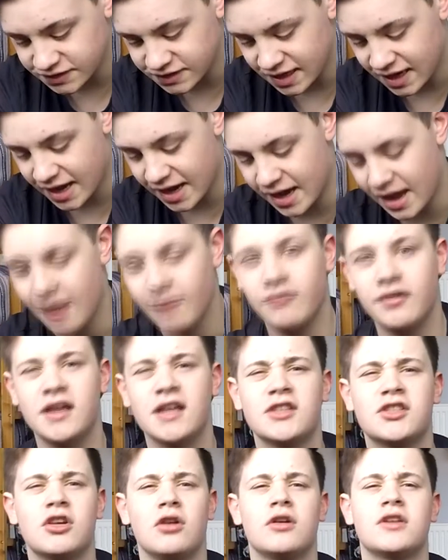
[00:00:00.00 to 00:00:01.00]

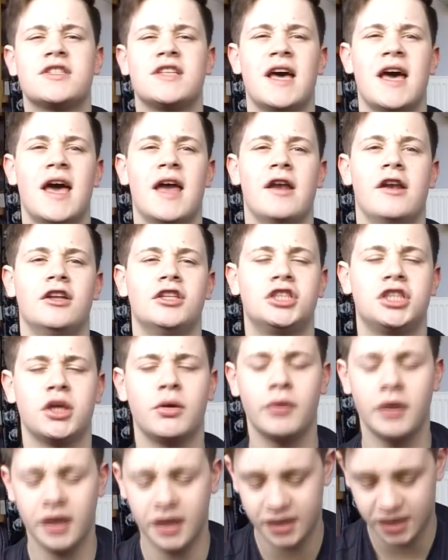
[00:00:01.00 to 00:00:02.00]
VSR 10
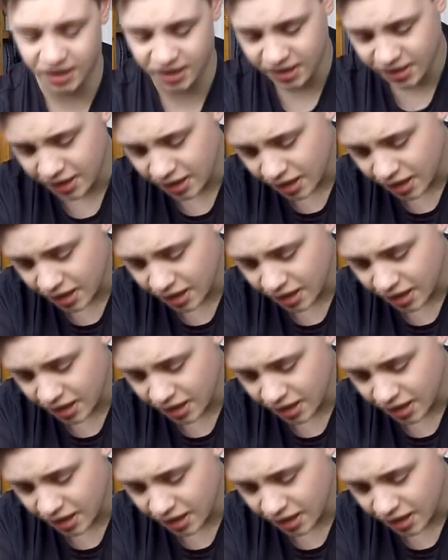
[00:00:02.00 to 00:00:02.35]
tuning kit.